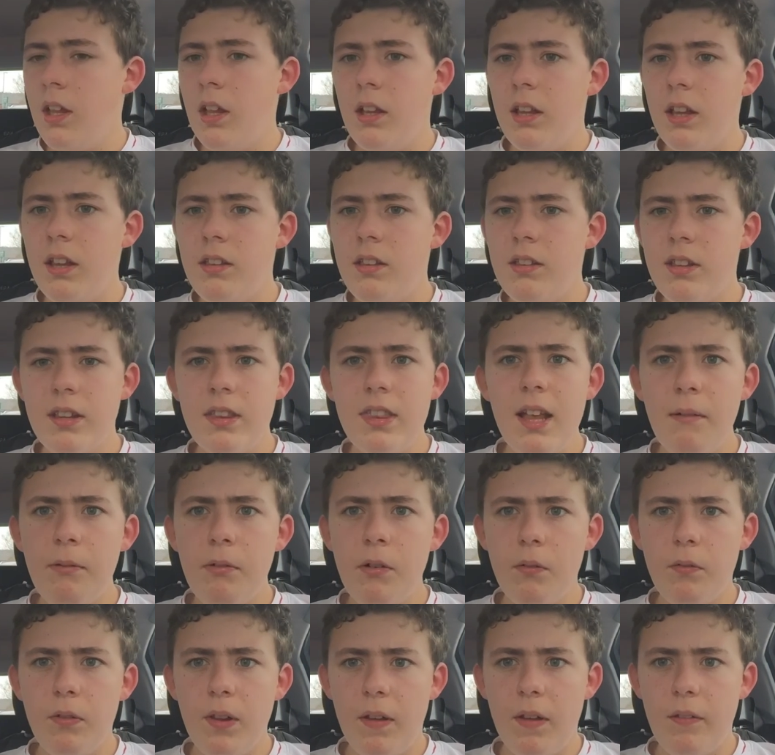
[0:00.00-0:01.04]
They should never
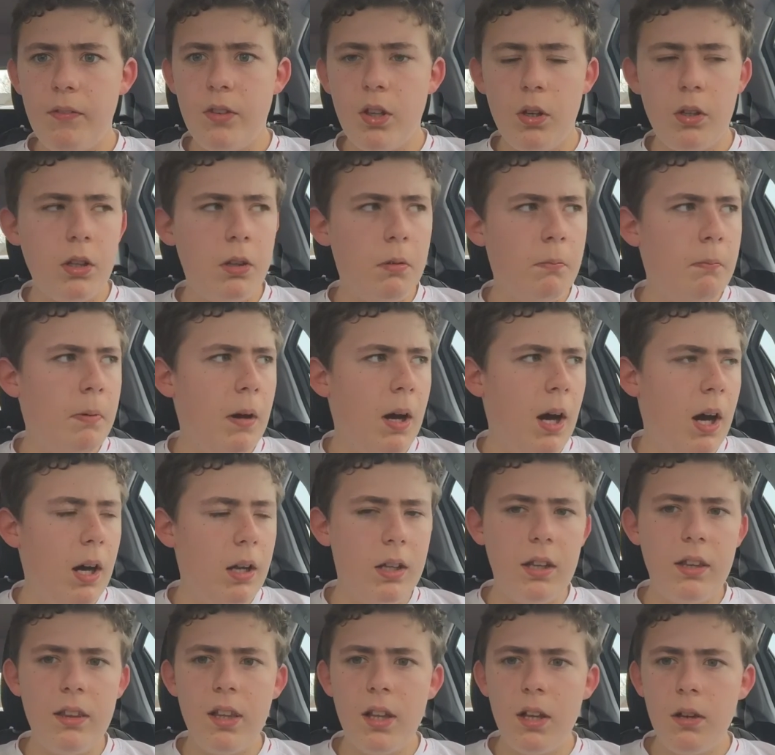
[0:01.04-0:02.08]
have left Upton Park.
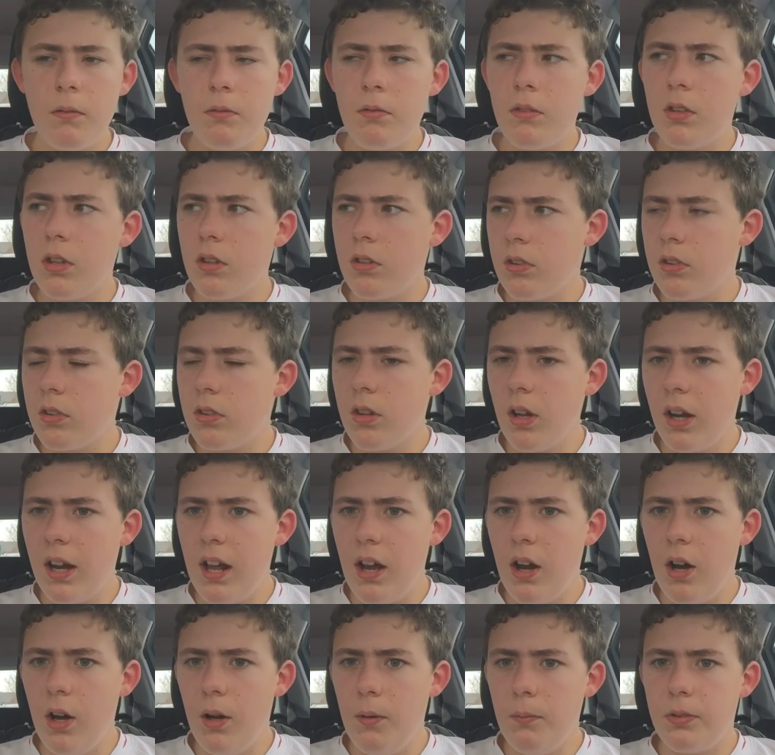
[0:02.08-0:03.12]
They should have just done
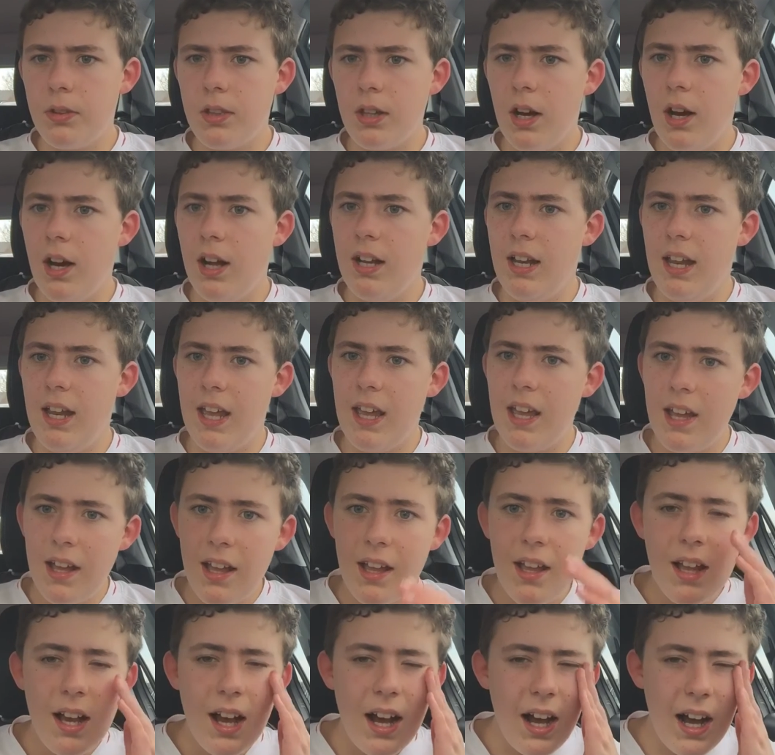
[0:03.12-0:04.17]
it up slightly
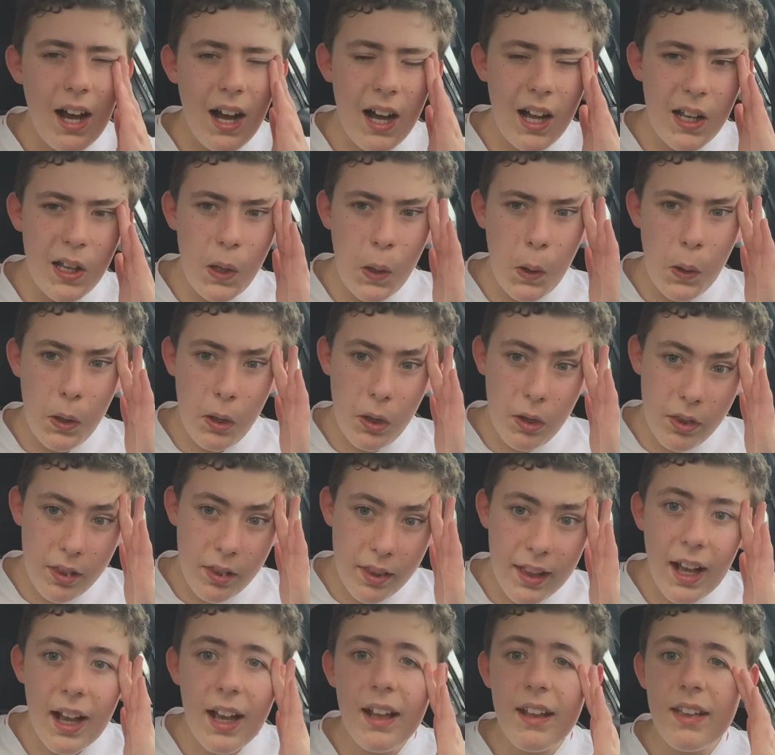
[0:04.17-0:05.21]
and they should have
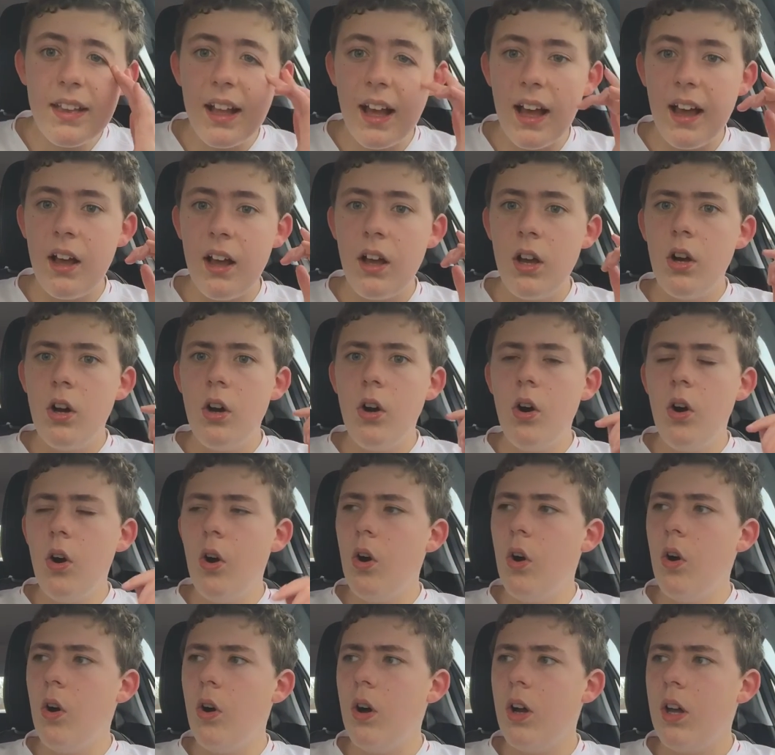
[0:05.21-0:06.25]
stayed there.
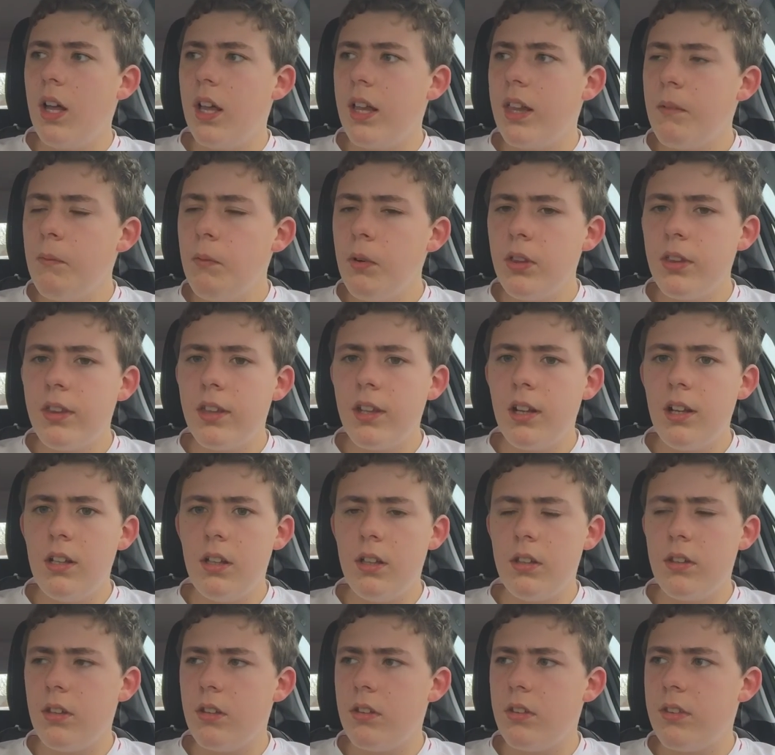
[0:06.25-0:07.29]
Or, if they wanted a
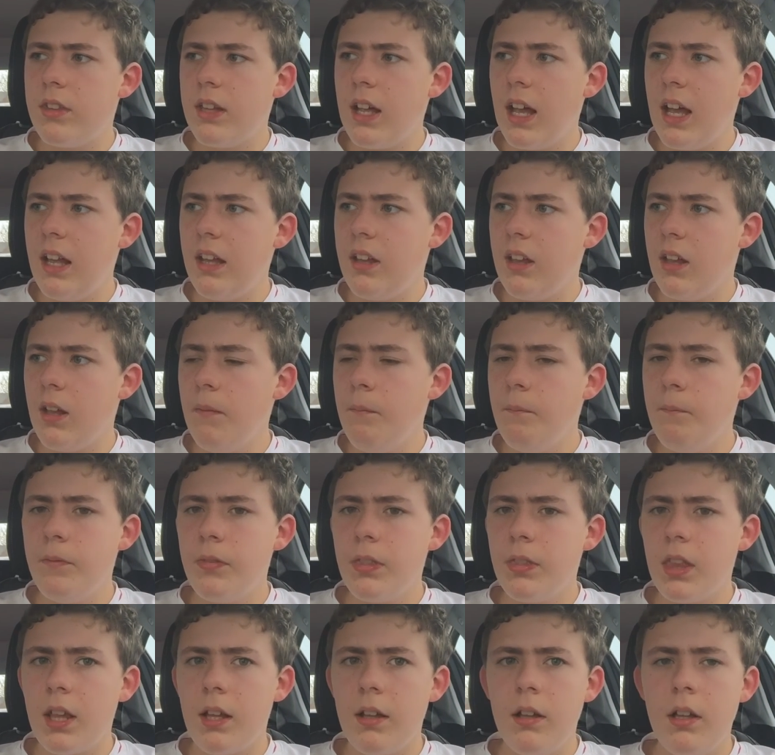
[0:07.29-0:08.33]
London stadium,
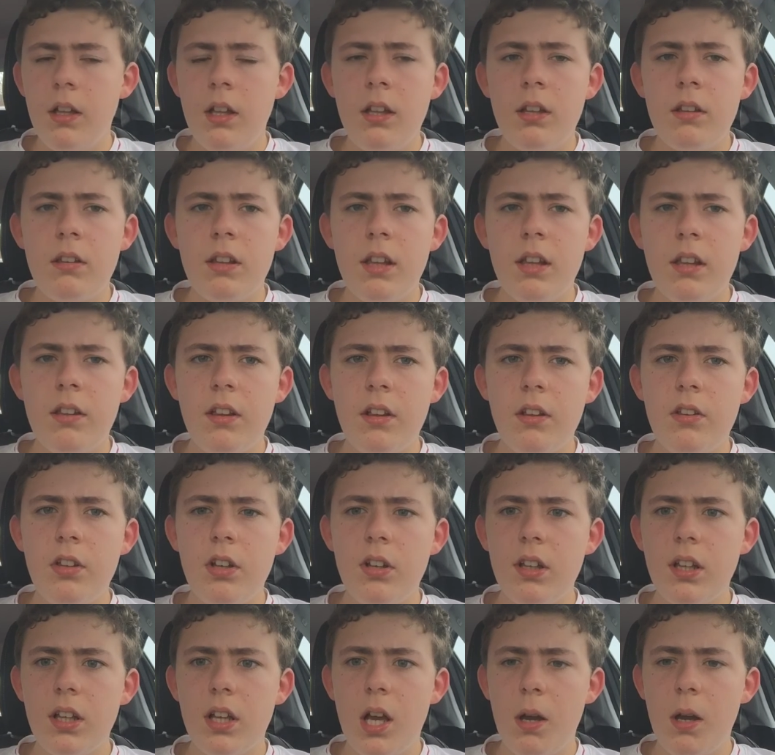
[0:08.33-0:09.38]
they should have
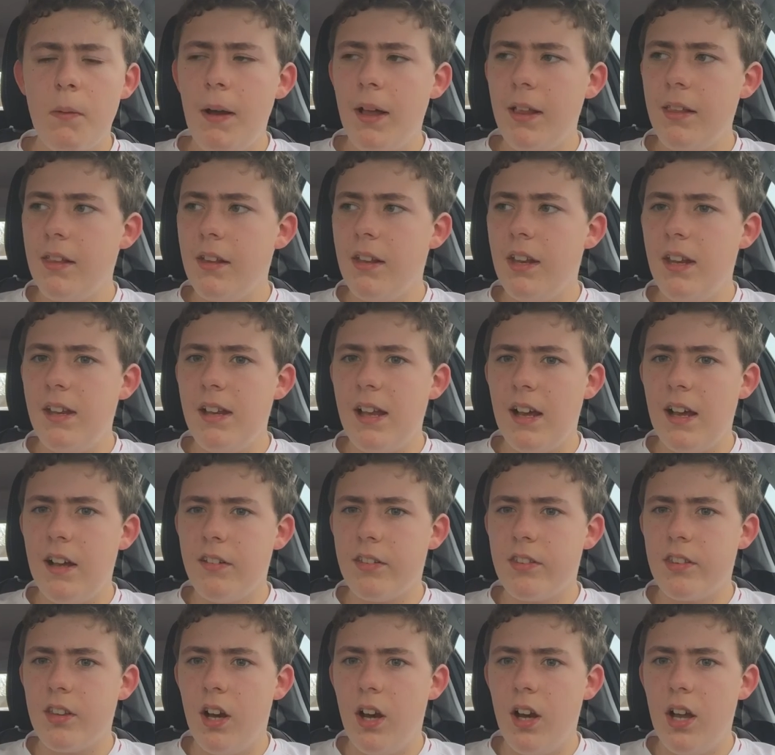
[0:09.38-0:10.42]
took the capacity down
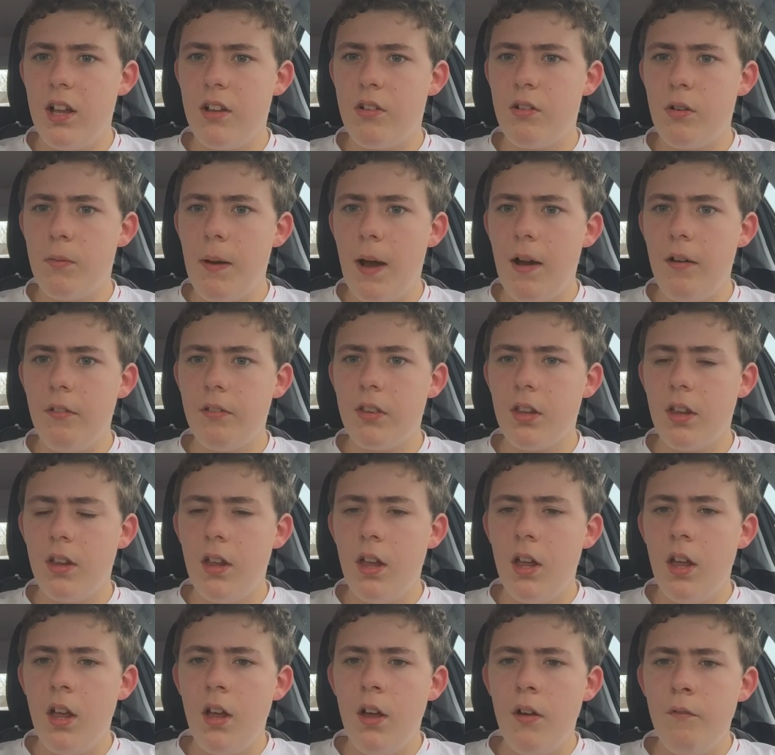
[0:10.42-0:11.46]
slightly to about
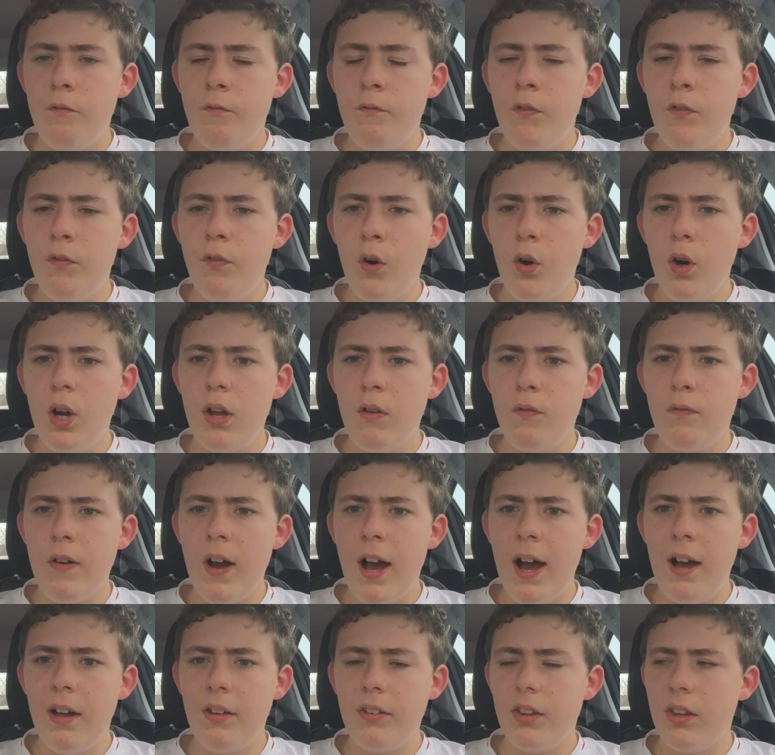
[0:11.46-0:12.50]

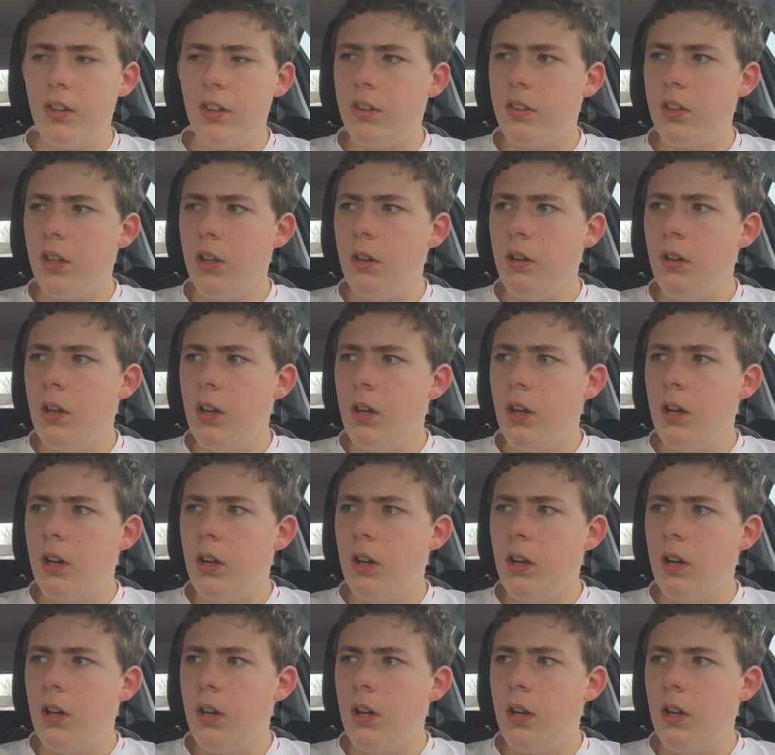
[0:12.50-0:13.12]
40,000